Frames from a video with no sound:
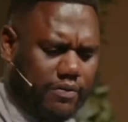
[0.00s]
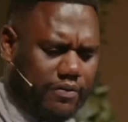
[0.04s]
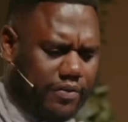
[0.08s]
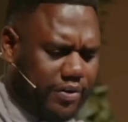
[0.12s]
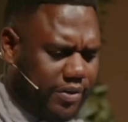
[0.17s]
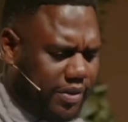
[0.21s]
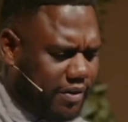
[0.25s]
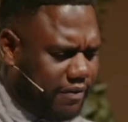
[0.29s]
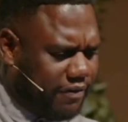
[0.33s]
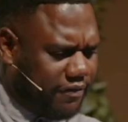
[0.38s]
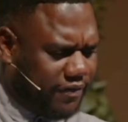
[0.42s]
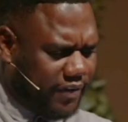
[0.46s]
For
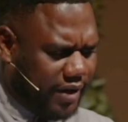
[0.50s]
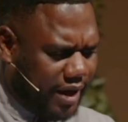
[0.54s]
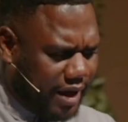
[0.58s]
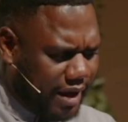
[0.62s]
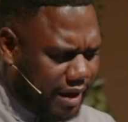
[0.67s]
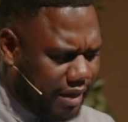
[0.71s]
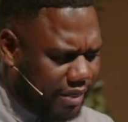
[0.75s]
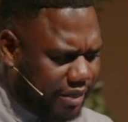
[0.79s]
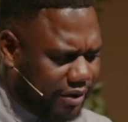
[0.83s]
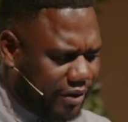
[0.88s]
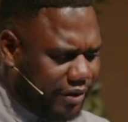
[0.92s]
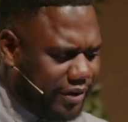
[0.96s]
the
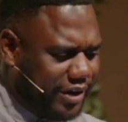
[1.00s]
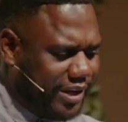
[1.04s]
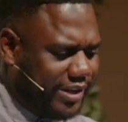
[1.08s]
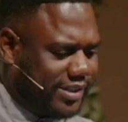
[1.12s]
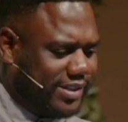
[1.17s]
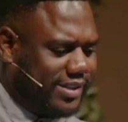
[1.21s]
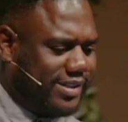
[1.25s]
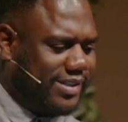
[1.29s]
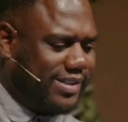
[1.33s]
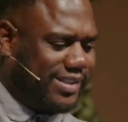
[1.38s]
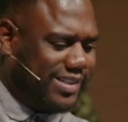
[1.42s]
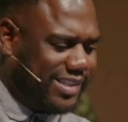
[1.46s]
Father
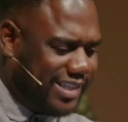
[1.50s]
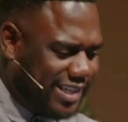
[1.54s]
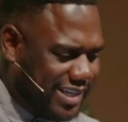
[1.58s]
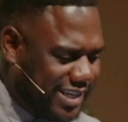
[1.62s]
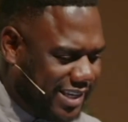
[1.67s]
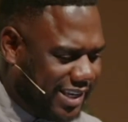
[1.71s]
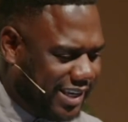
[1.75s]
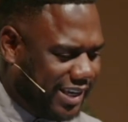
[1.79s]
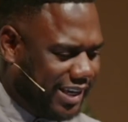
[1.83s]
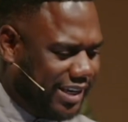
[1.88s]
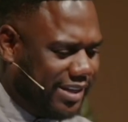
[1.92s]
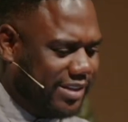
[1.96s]
is
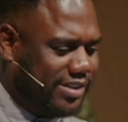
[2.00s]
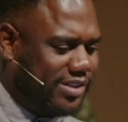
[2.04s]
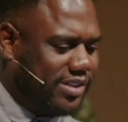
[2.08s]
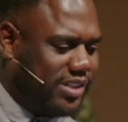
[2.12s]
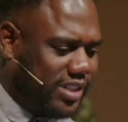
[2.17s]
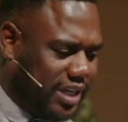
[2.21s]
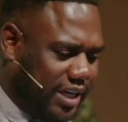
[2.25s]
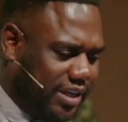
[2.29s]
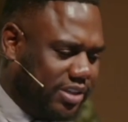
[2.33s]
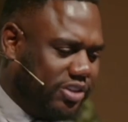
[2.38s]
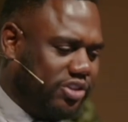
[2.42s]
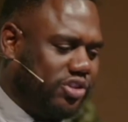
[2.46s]
seeking
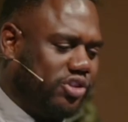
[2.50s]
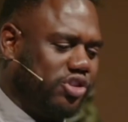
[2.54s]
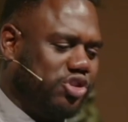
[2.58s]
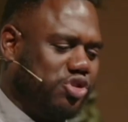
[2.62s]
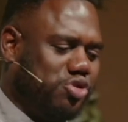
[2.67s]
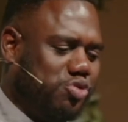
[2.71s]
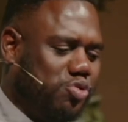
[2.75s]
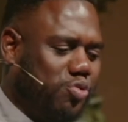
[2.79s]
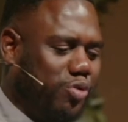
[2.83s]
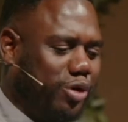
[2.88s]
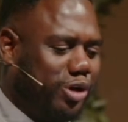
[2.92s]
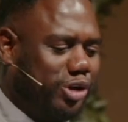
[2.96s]
such to
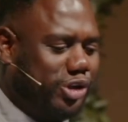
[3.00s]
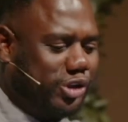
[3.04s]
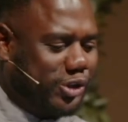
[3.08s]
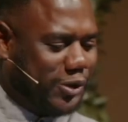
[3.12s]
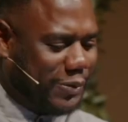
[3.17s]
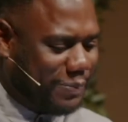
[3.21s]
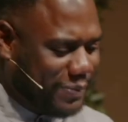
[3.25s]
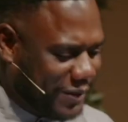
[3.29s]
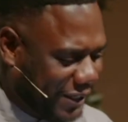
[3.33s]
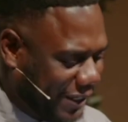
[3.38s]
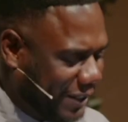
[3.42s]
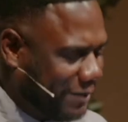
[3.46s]
worship
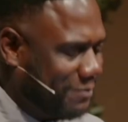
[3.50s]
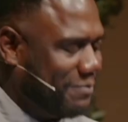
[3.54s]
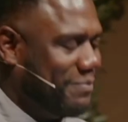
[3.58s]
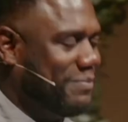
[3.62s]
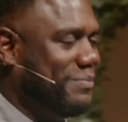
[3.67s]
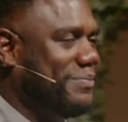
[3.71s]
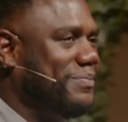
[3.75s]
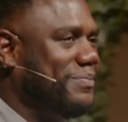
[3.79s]
him.